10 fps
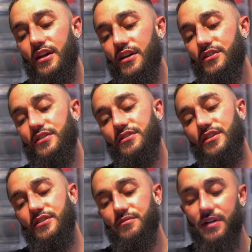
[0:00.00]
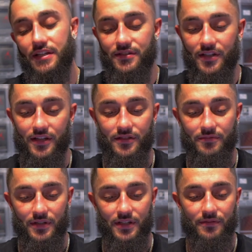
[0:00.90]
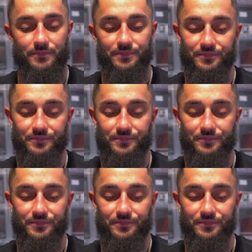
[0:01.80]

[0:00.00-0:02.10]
It just doesn't make sense, man.